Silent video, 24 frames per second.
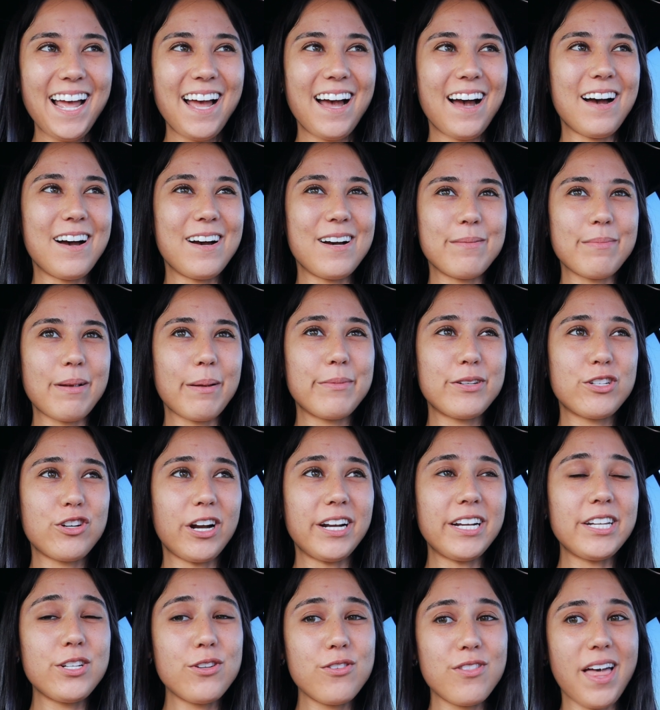I've been
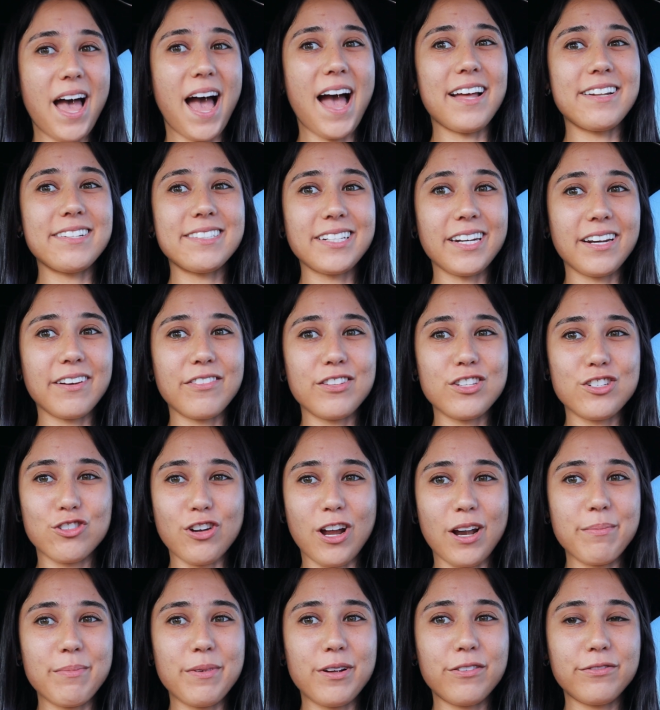trying to do that instead of the
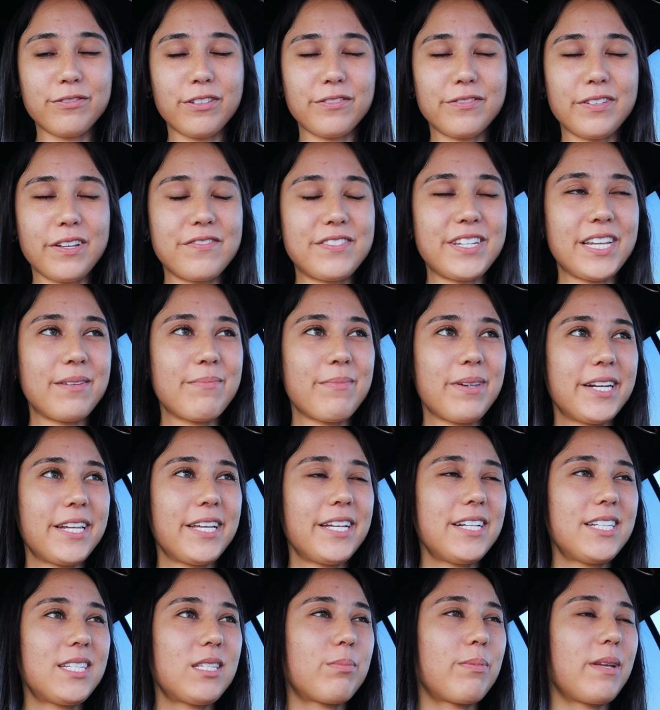treadmill for 15
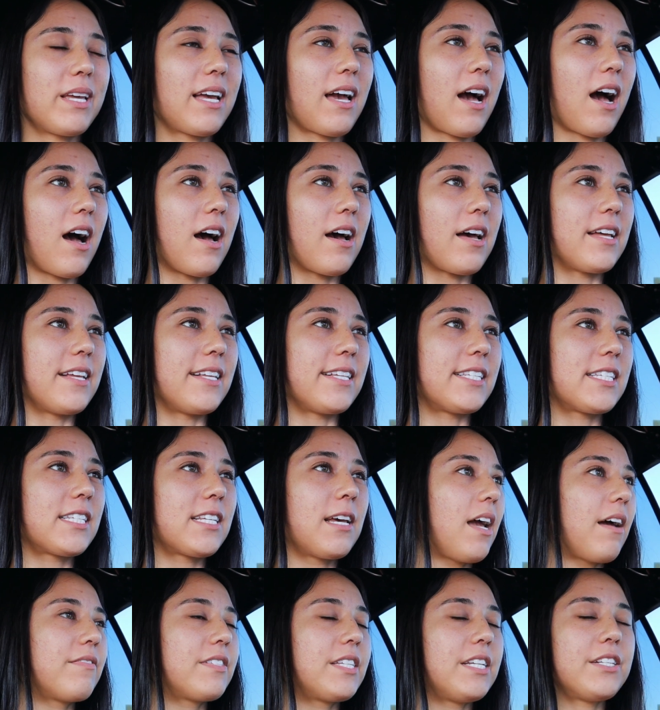minutes because
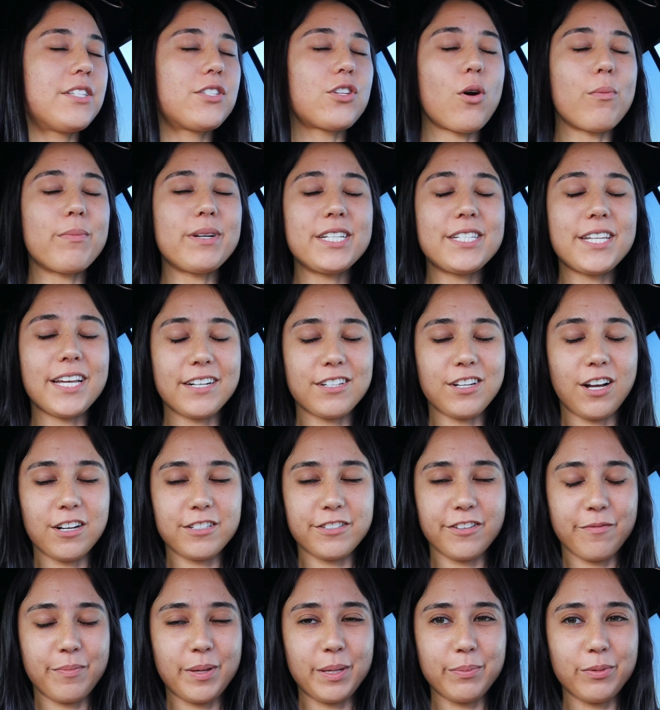I've seen so many
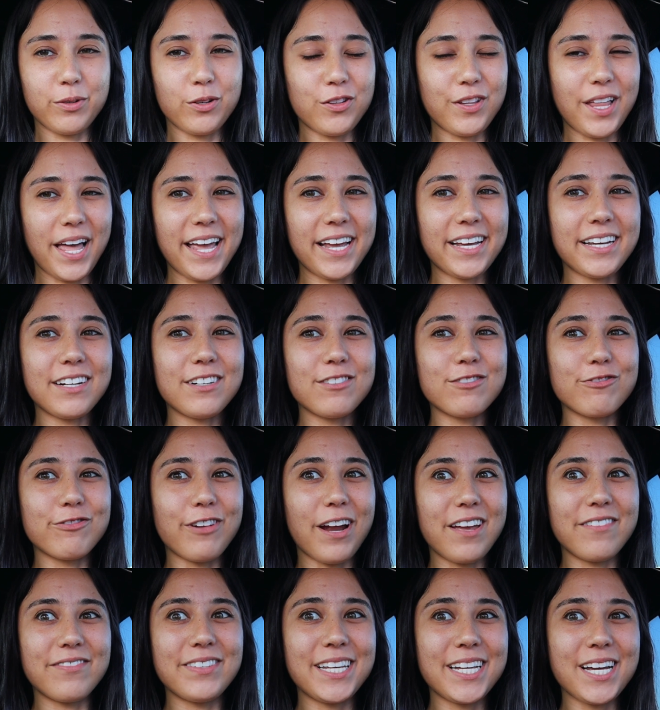TikToks of people like
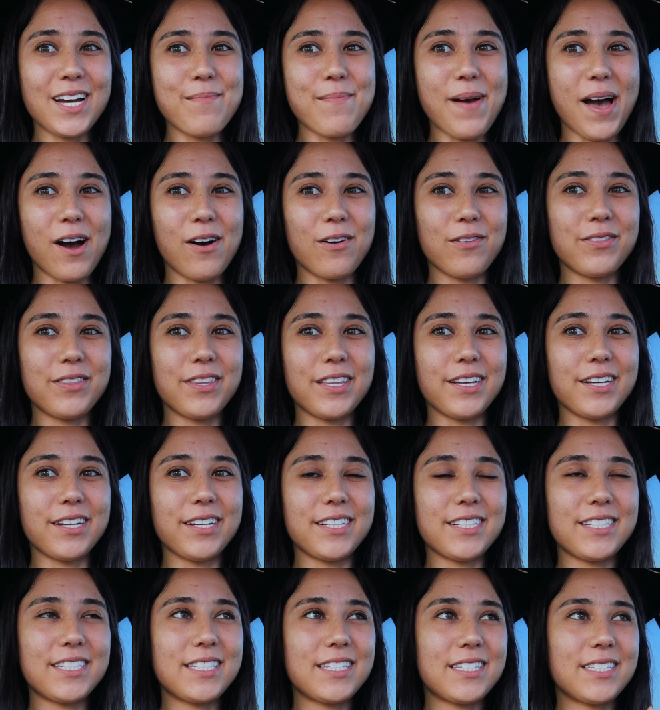raving about
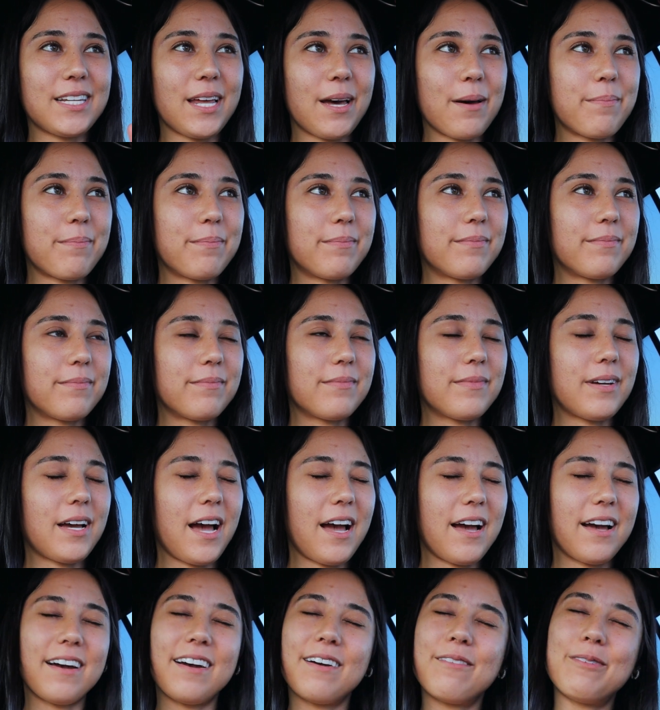the step,
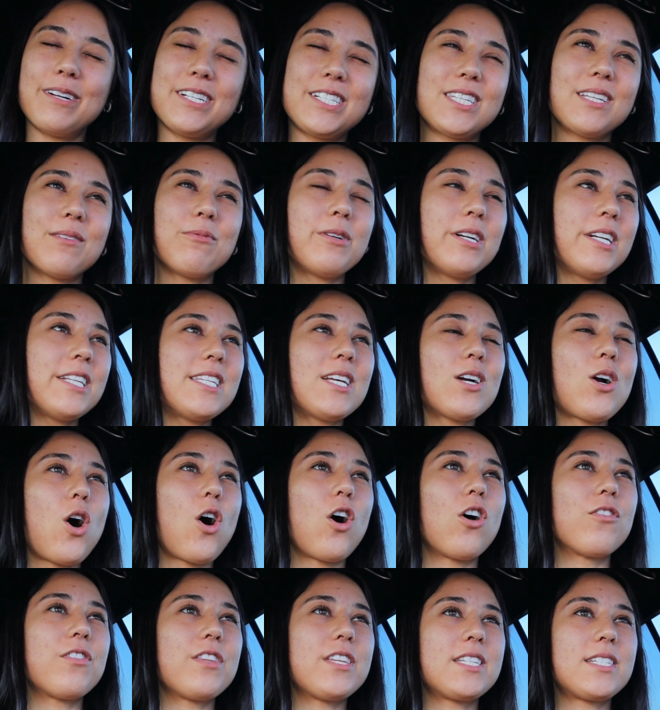what is it
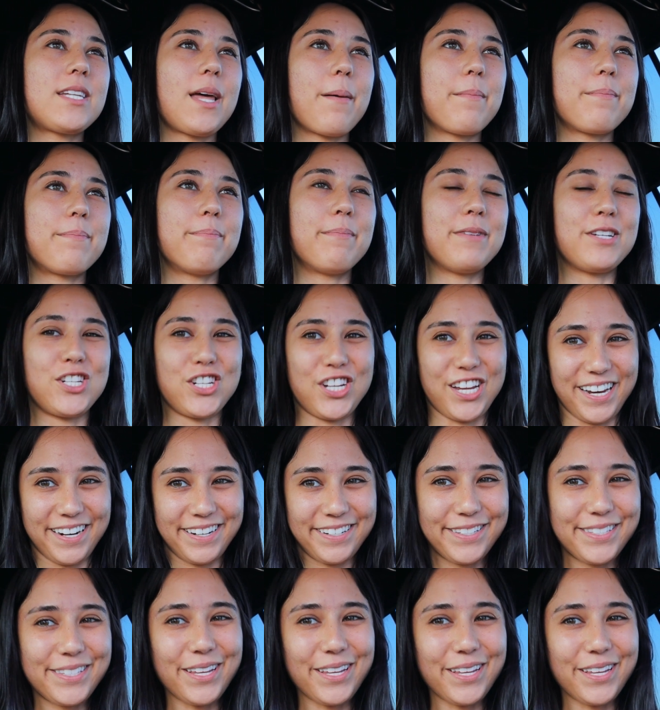called? The step machine.